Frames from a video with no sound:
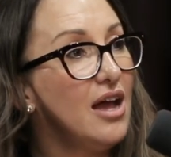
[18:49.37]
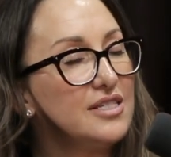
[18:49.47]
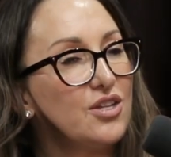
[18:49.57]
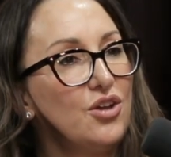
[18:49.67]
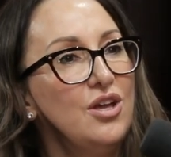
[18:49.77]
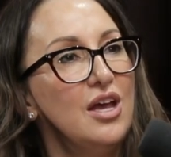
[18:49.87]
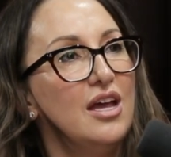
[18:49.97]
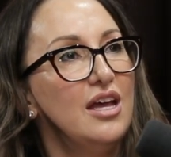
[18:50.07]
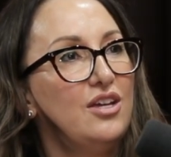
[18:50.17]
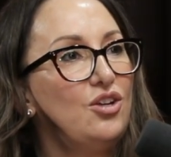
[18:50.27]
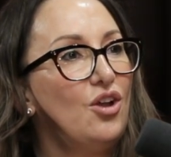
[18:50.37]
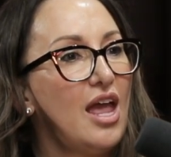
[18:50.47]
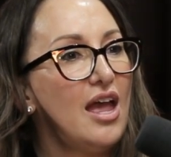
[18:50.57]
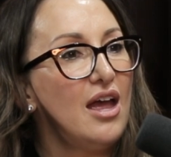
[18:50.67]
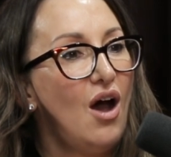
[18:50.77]
So,
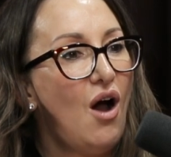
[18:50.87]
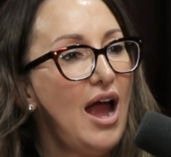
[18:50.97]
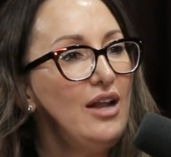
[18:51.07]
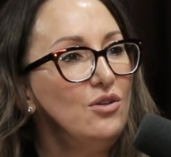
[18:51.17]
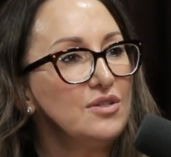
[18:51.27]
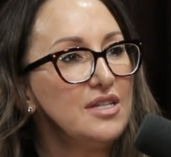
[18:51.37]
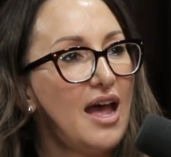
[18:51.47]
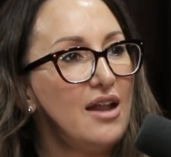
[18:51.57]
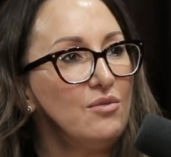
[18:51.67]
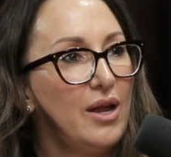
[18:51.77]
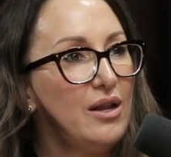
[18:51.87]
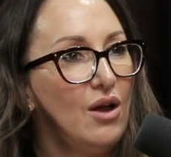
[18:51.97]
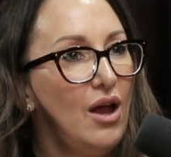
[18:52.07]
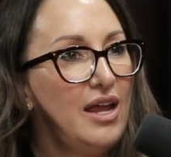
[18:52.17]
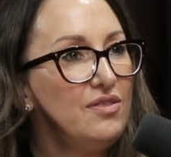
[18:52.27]
I looked at that and went,
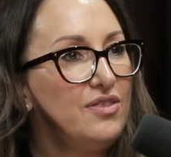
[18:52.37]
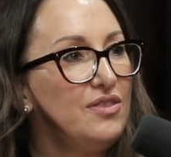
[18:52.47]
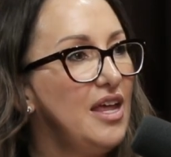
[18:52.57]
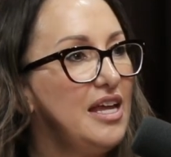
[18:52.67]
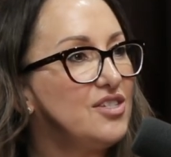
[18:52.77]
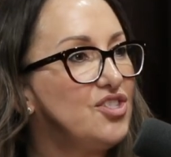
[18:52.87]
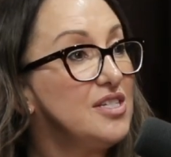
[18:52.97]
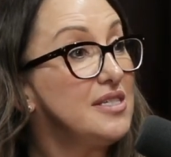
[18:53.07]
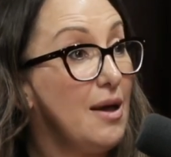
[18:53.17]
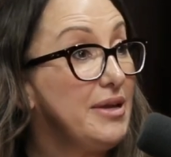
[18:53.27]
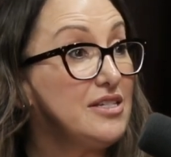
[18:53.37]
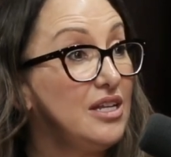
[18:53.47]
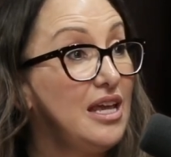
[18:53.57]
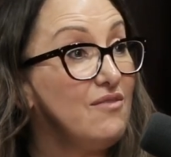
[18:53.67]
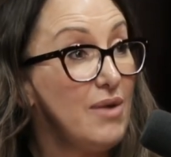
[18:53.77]
it's just something's got
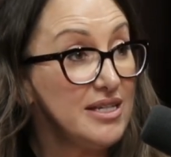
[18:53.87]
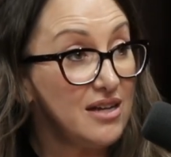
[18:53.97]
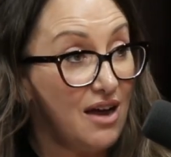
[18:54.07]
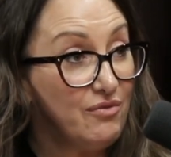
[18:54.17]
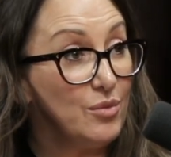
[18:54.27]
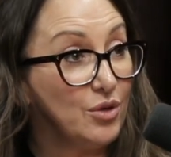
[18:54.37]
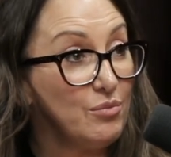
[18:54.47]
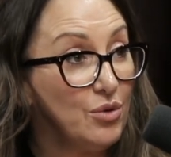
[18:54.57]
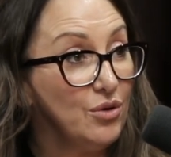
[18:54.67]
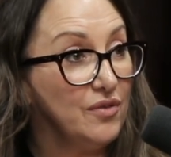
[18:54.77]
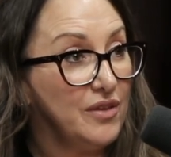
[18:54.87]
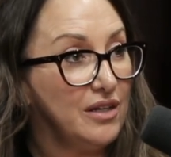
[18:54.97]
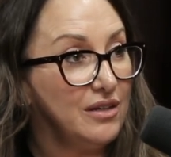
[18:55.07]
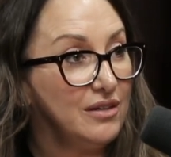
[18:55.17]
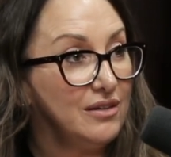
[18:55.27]
to give. My staff are more important
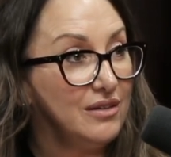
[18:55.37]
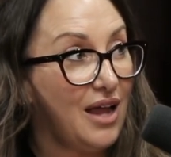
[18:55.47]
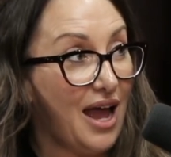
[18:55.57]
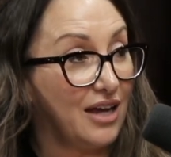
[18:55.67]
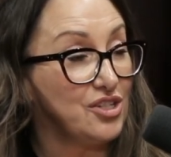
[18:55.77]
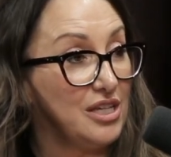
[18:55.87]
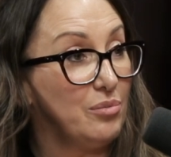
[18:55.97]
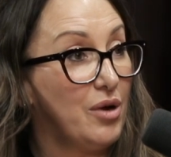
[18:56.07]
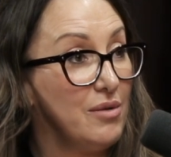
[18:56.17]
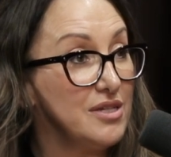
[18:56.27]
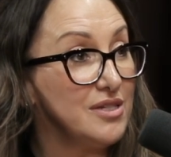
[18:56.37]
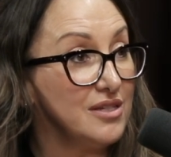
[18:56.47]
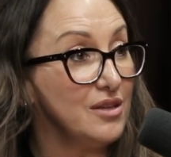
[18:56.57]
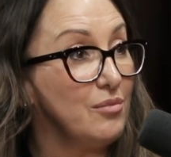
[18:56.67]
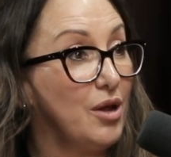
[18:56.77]
than actually the
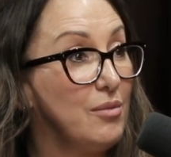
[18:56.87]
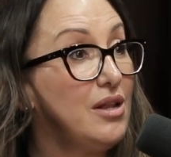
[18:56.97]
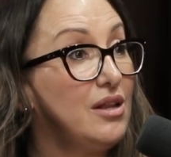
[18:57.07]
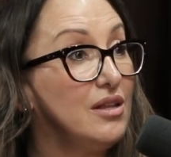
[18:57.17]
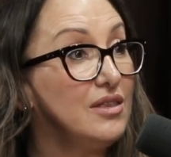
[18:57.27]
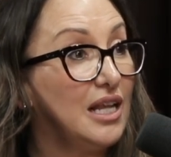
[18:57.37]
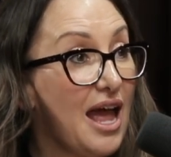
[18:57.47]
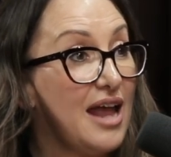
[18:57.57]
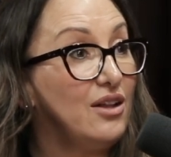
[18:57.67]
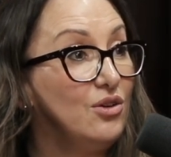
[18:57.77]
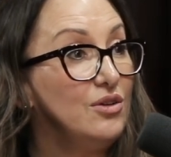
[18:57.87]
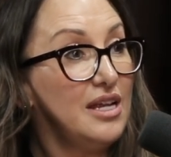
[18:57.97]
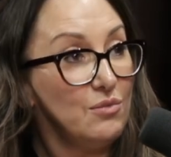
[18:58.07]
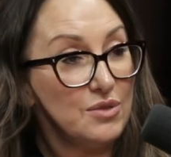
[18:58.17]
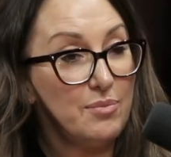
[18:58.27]
premises at the moment. The landlord,
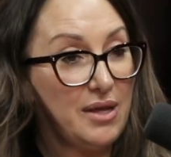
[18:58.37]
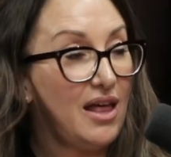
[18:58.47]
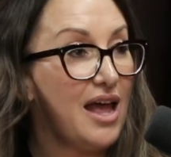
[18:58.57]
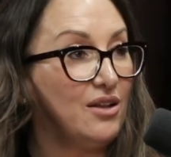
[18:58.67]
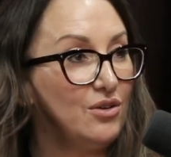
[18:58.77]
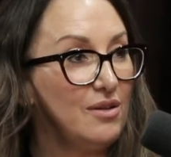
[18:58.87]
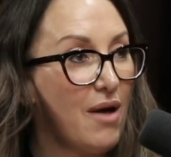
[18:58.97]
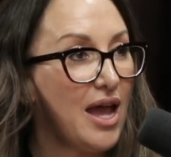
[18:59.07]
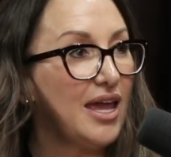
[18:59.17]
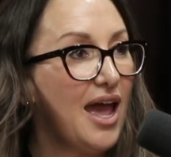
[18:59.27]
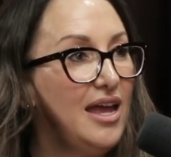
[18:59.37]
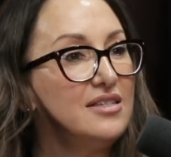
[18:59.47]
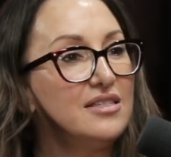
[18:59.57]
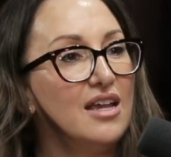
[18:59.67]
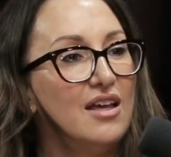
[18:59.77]
it was a big landlord in my
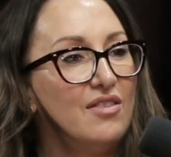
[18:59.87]
case.